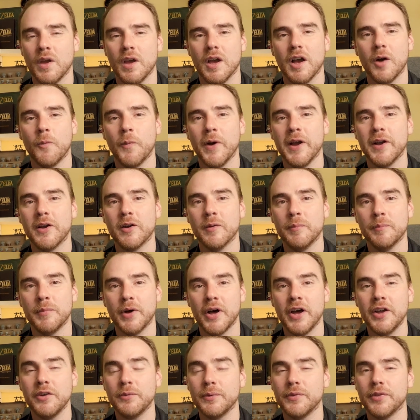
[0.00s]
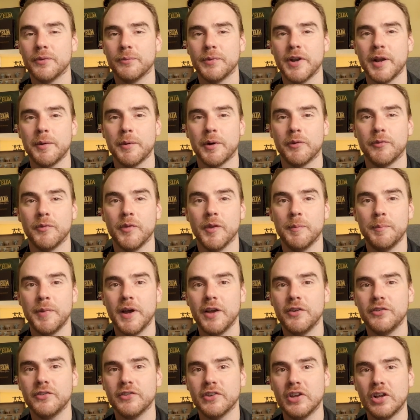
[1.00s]
And when combined with the reroll from the
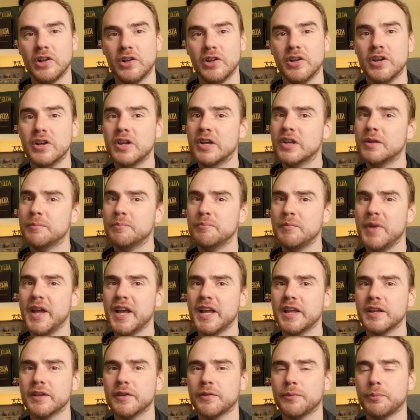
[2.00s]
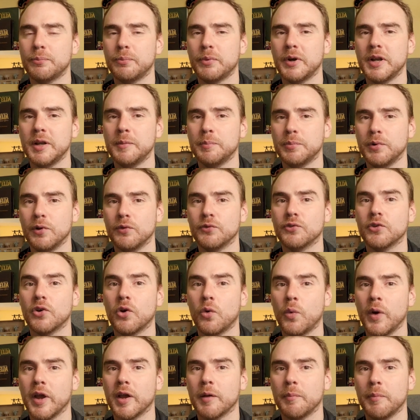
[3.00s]
pass skill, making a
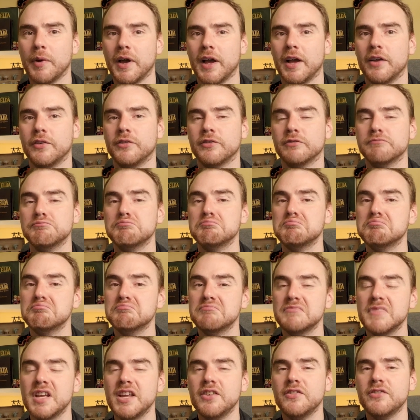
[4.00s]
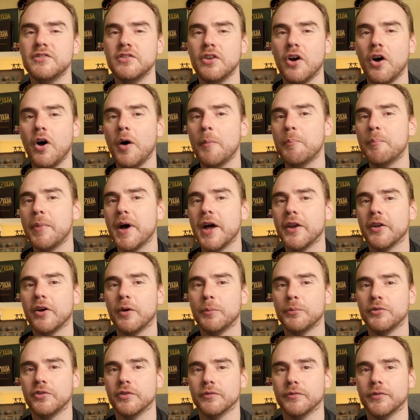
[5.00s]
3+ quick pass, it's not a bad
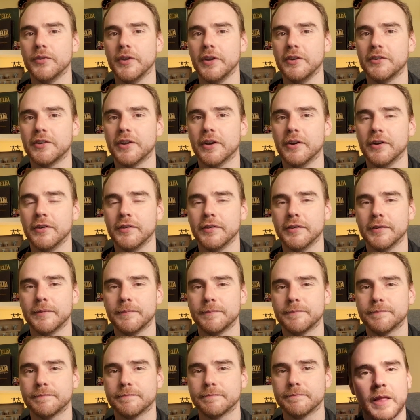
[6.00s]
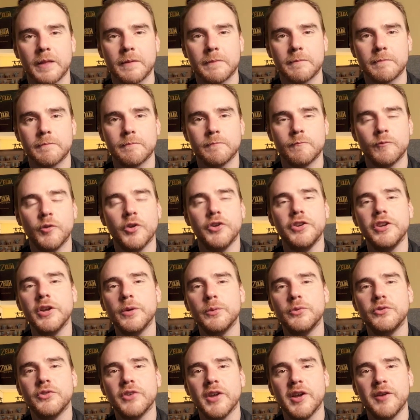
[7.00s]
option for these guys. The
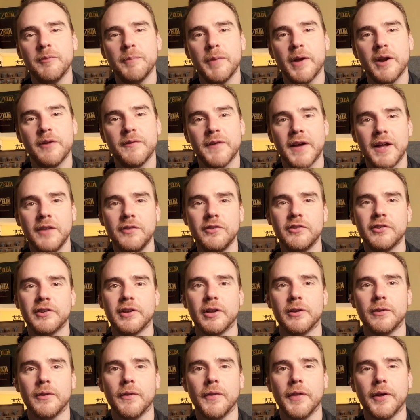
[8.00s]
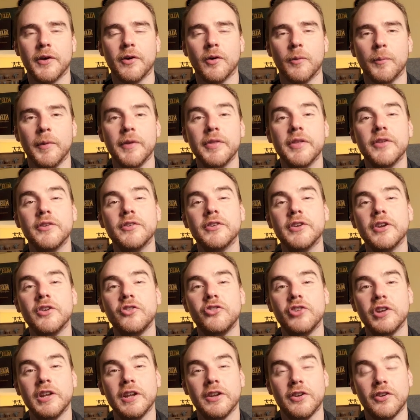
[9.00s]
new Safe Pair of Hands skill that they come with is an
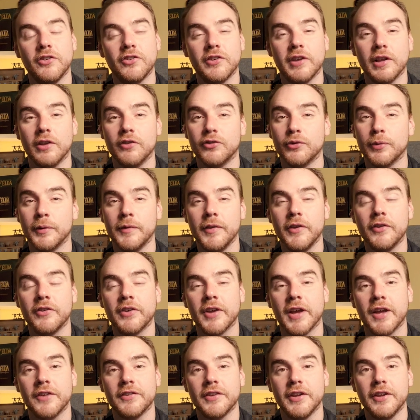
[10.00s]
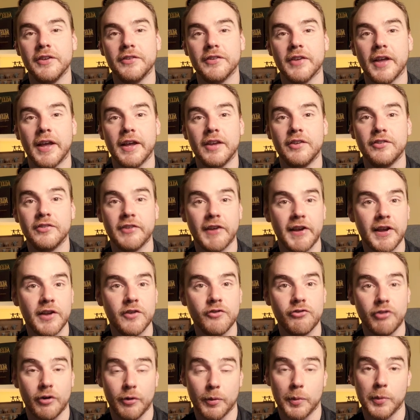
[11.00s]
agility skill, so in this case it's a
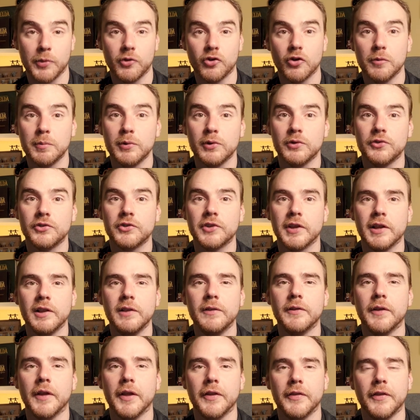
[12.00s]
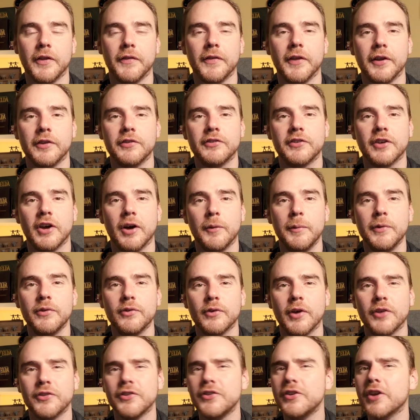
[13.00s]
secondary or a double skill that they start with,
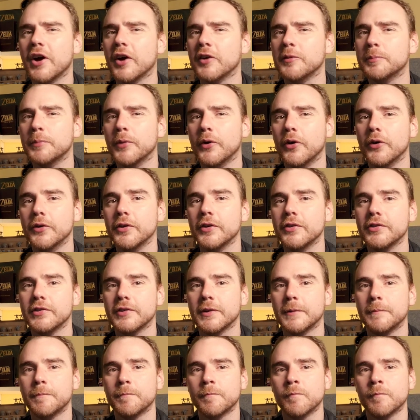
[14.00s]
so that's a nice bonus.